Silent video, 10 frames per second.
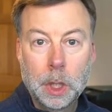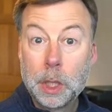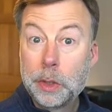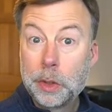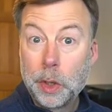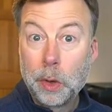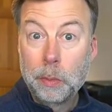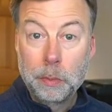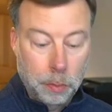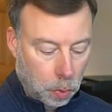
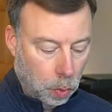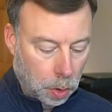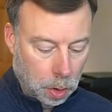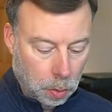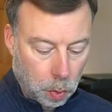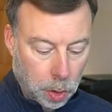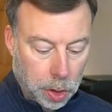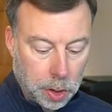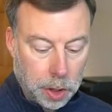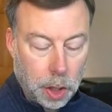So we're
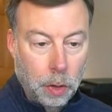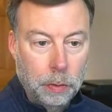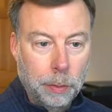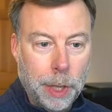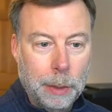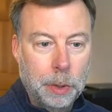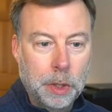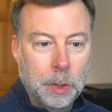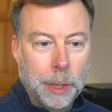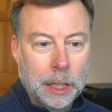good to go from that
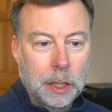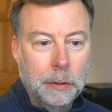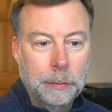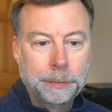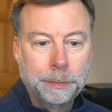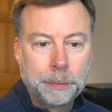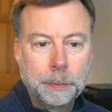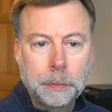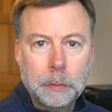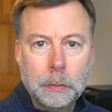perspective.
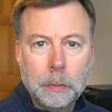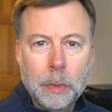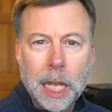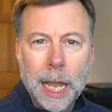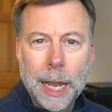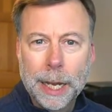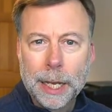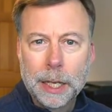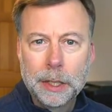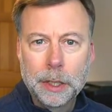
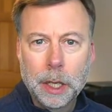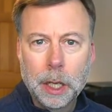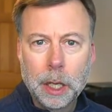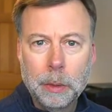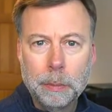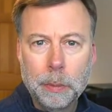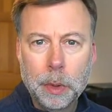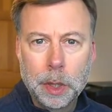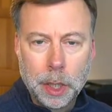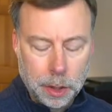And
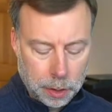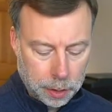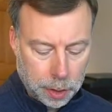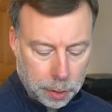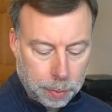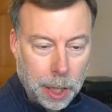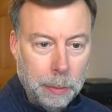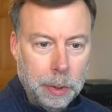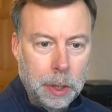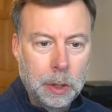there's
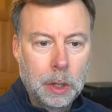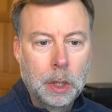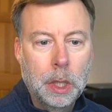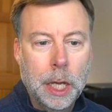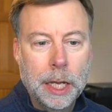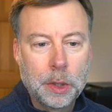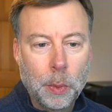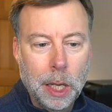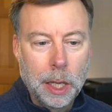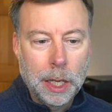pip as
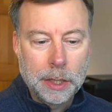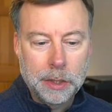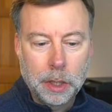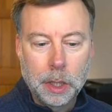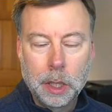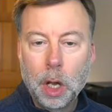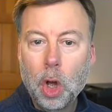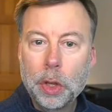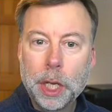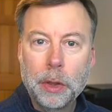well as all
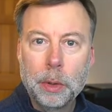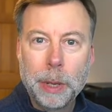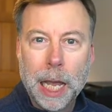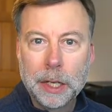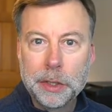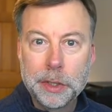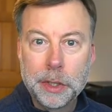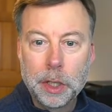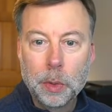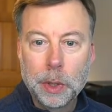the other packages
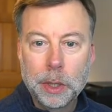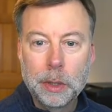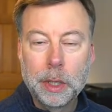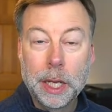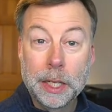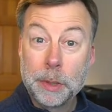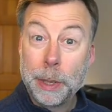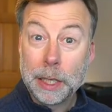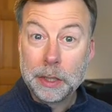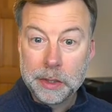that you would
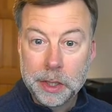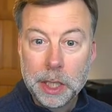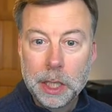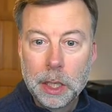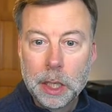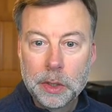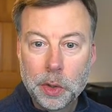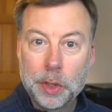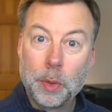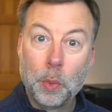expect to see. So
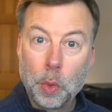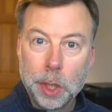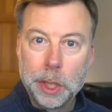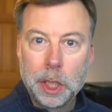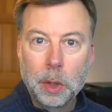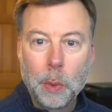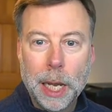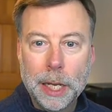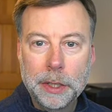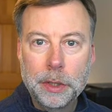this is a really good
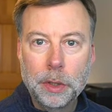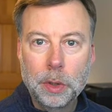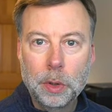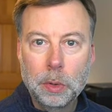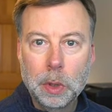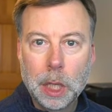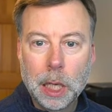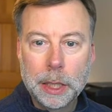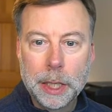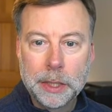way
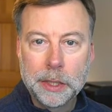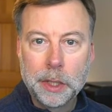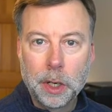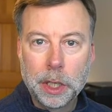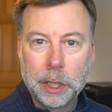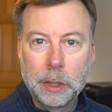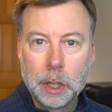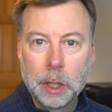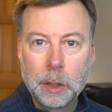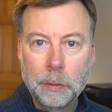to get started
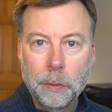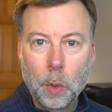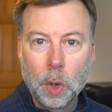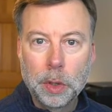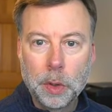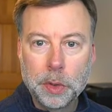for those